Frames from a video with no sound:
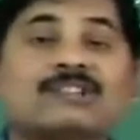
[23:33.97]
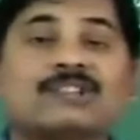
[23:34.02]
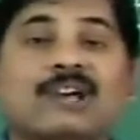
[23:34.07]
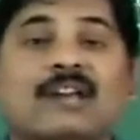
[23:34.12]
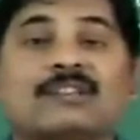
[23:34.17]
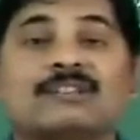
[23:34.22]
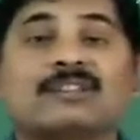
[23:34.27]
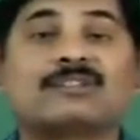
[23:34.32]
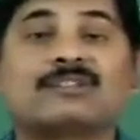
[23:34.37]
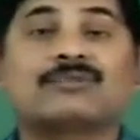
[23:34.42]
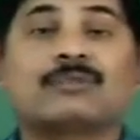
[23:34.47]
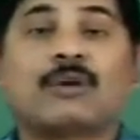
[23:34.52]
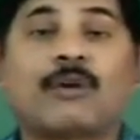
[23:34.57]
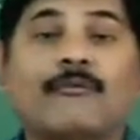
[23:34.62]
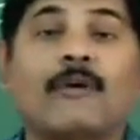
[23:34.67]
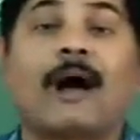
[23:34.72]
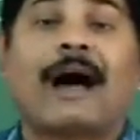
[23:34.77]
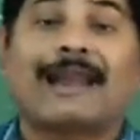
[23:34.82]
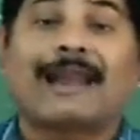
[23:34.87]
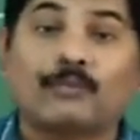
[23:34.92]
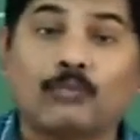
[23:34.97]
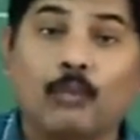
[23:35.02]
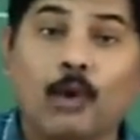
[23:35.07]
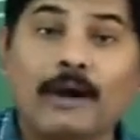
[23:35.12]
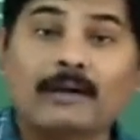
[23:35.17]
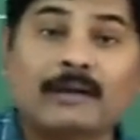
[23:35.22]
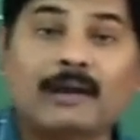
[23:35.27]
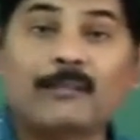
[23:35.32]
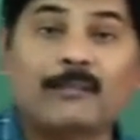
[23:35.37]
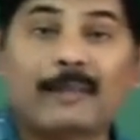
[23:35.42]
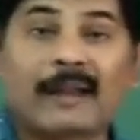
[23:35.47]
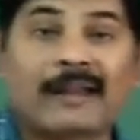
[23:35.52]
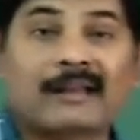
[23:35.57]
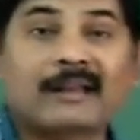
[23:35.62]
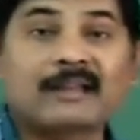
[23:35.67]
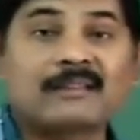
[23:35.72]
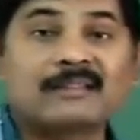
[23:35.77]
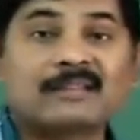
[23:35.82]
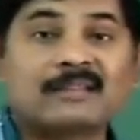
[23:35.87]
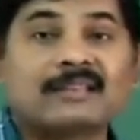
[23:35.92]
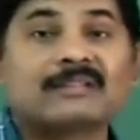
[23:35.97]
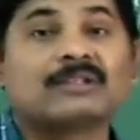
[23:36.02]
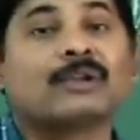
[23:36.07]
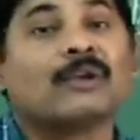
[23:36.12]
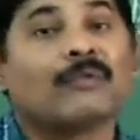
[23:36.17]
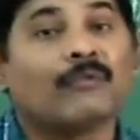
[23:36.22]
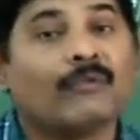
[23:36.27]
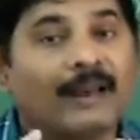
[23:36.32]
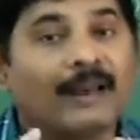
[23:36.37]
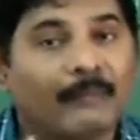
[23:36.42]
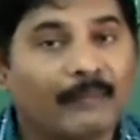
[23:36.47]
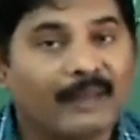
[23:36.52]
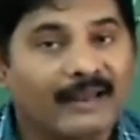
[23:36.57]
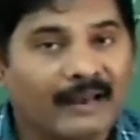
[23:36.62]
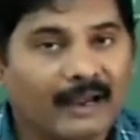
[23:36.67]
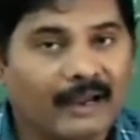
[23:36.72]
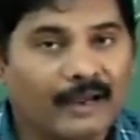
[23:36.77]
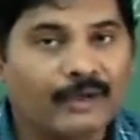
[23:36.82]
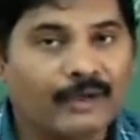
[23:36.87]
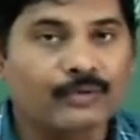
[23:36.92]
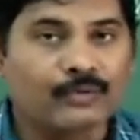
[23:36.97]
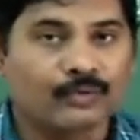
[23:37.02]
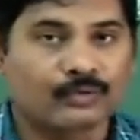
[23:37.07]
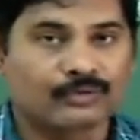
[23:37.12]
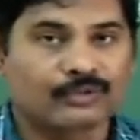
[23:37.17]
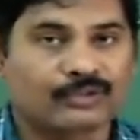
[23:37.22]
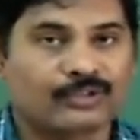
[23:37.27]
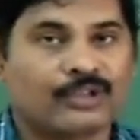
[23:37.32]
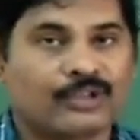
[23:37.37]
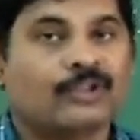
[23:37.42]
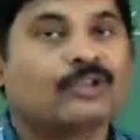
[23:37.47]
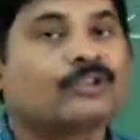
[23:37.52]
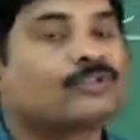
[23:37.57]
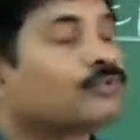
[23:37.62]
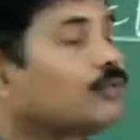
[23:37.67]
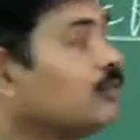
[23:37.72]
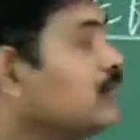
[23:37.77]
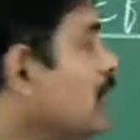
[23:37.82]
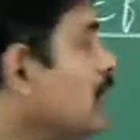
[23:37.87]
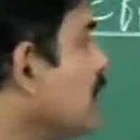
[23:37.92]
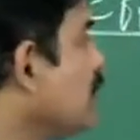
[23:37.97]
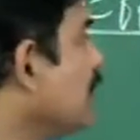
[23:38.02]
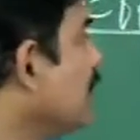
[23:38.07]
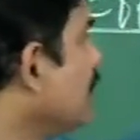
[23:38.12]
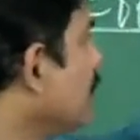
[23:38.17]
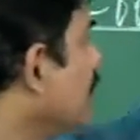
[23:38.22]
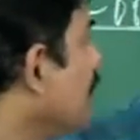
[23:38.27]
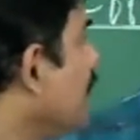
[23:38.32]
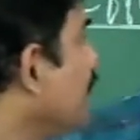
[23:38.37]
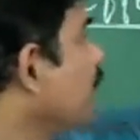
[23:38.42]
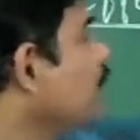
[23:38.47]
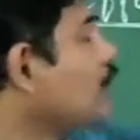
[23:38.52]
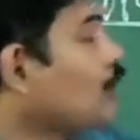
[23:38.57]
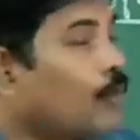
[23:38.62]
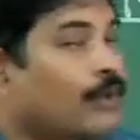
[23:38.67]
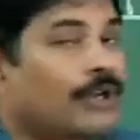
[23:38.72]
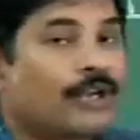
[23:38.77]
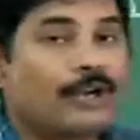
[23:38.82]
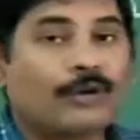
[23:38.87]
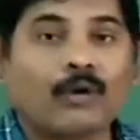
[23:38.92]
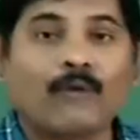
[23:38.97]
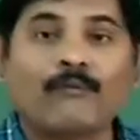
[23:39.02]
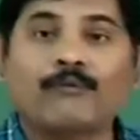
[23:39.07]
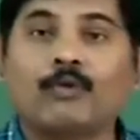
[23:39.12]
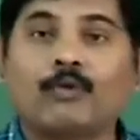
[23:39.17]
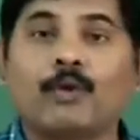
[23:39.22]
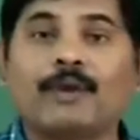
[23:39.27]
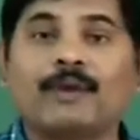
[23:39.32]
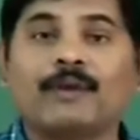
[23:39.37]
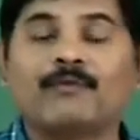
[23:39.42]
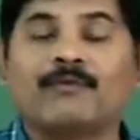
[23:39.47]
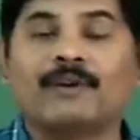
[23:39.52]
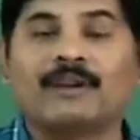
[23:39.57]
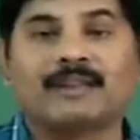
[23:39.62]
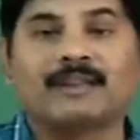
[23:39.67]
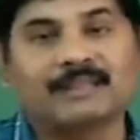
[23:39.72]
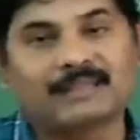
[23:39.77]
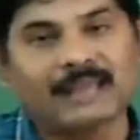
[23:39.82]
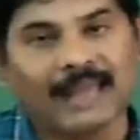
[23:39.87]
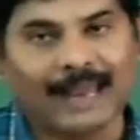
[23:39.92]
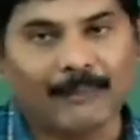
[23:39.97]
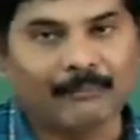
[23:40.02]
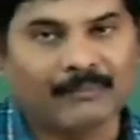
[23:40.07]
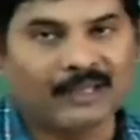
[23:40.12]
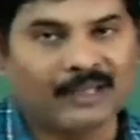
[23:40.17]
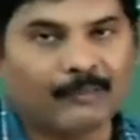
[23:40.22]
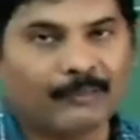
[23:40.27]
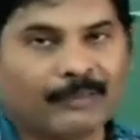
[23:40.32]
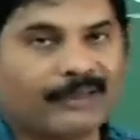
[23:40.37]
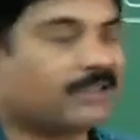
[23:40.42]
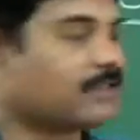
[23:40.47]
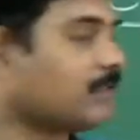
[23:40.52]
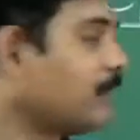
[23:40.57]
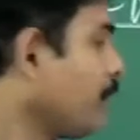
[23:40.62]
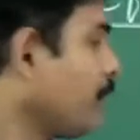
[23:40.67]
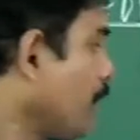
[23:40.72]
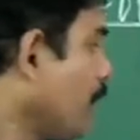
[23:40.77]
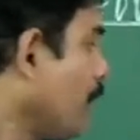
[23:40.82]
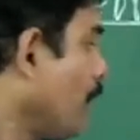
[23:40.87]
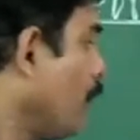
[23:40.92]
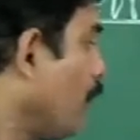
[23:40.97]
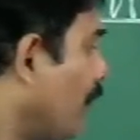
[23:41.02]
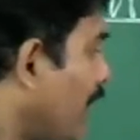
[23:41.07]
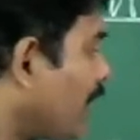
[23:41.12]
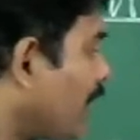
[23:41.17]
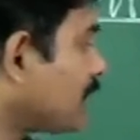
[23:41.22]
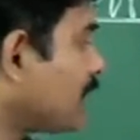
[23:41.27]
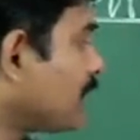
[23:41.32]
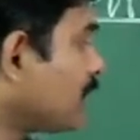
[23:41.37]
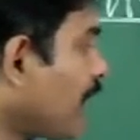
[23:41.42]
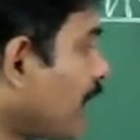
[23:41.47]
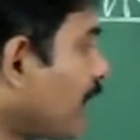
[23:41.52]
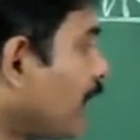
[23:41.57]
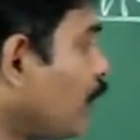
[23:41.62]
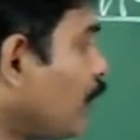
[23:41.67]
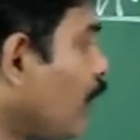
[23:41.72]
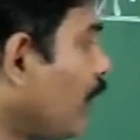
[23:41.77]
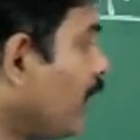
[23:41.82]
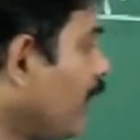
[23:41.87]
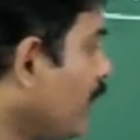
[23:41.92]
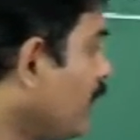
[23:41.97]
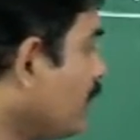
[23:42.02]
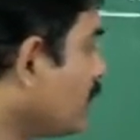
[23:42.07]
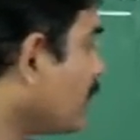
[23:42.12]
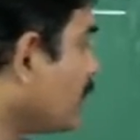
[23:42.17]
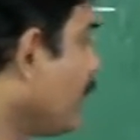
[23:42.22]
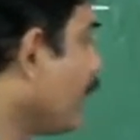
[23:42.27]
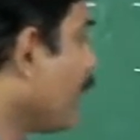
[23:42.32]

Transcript: chances of unwanted pregnancies will be reduced, so that there is no need of going for these MTPs. Whereas the second one is